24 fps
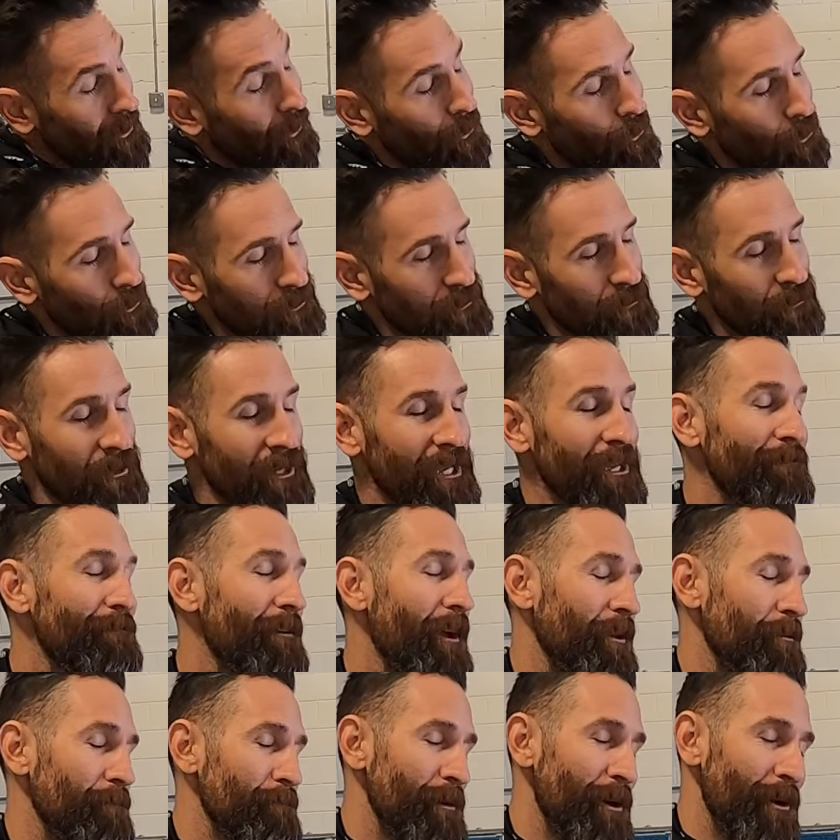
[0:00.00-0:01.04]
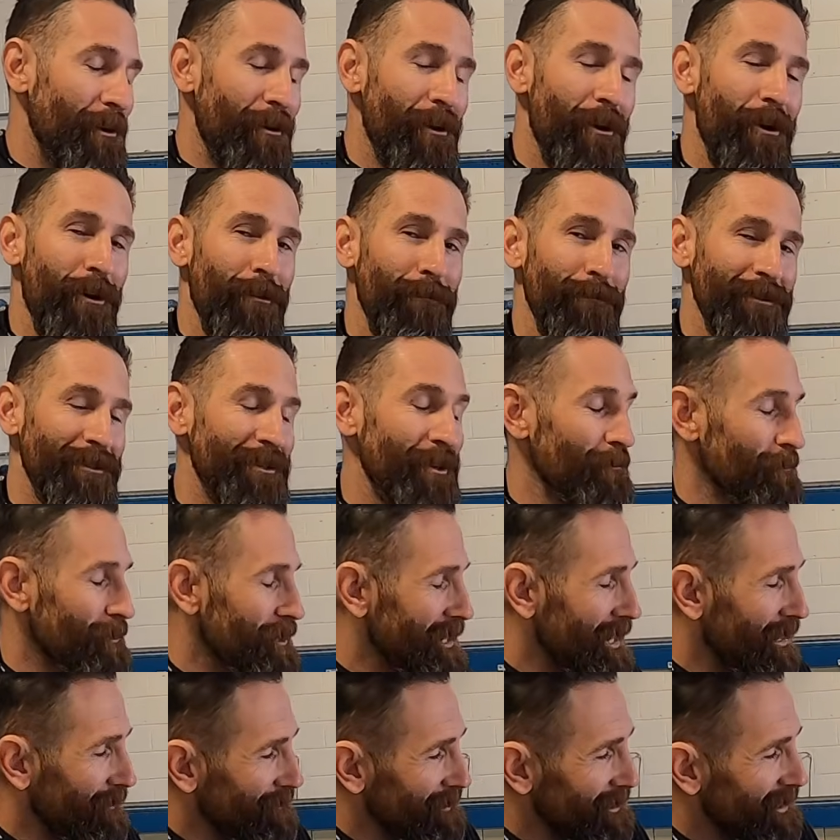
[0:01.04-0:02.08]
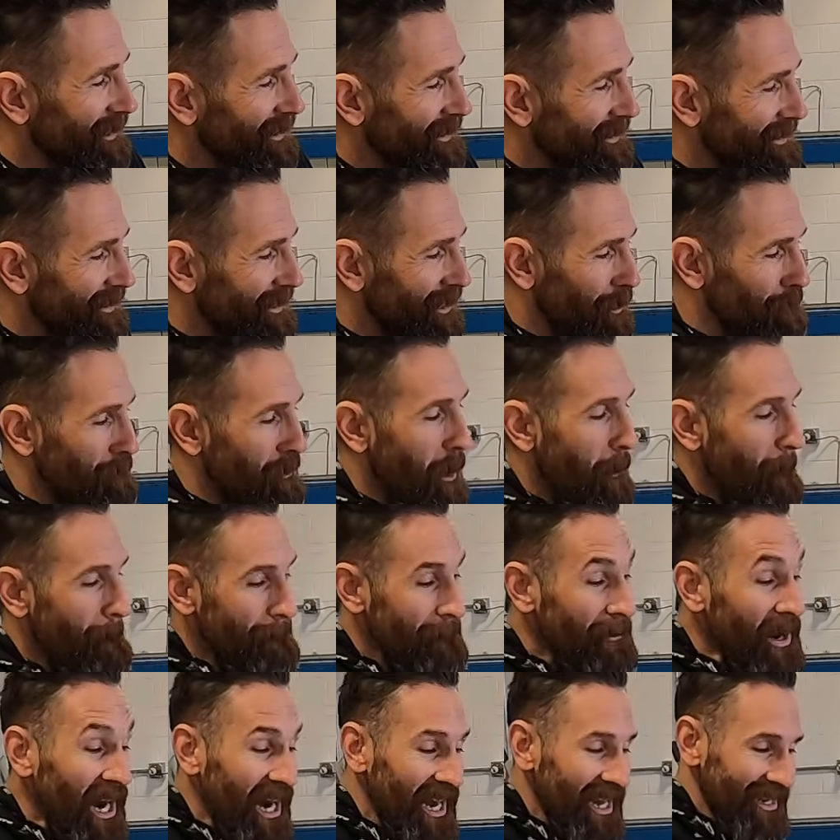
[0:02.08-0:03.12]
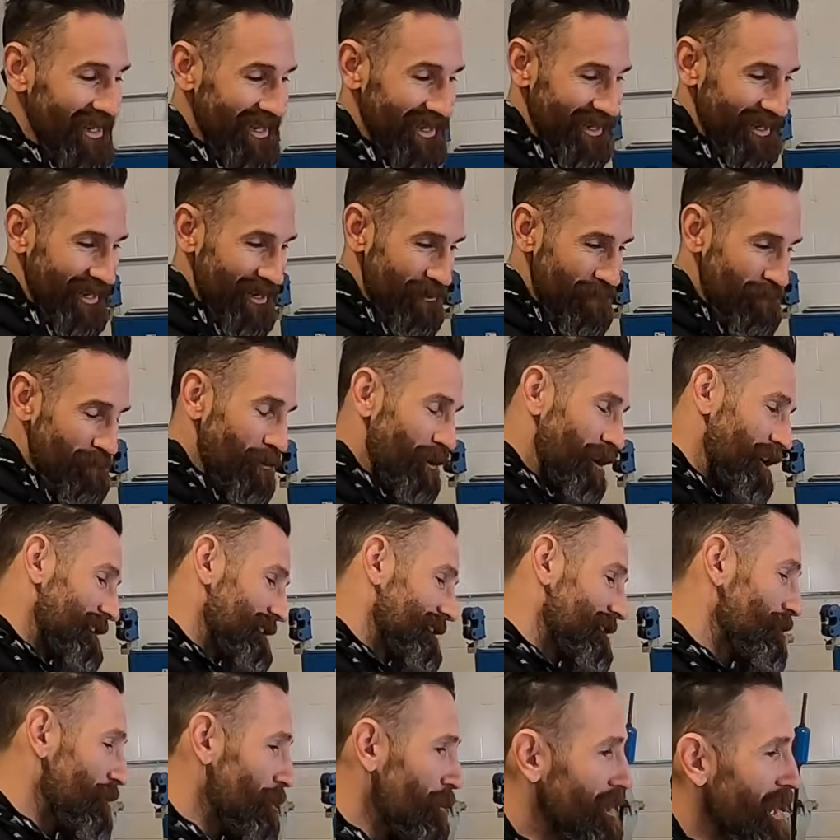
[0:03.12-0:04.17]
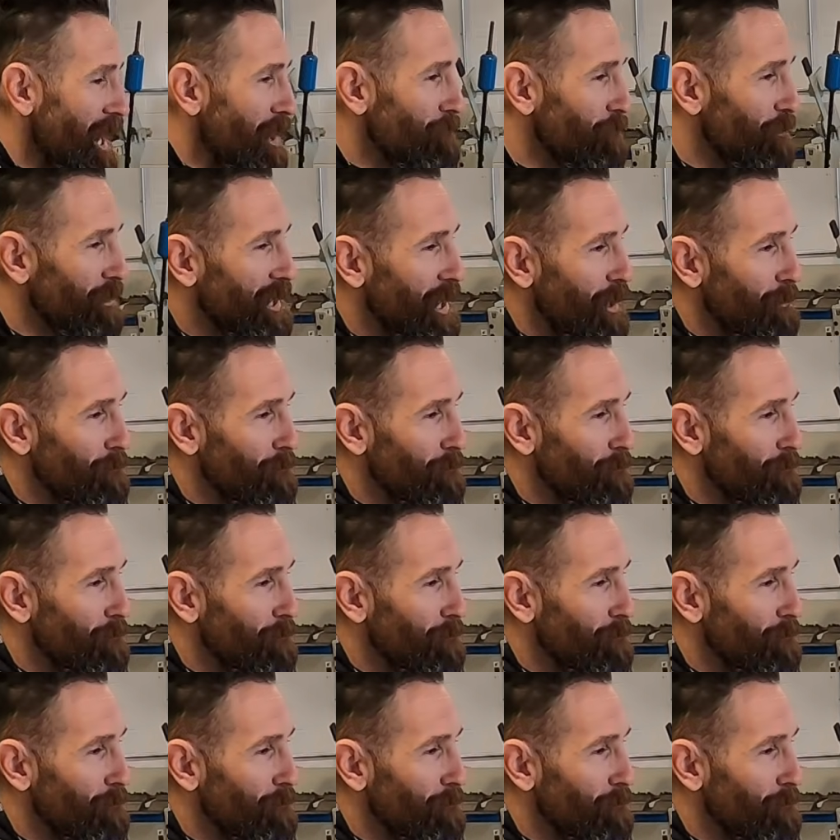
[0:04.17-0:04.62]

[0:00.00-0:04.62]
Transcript: Ultimately it found a better home, and so we didn't have to cut it up, but we came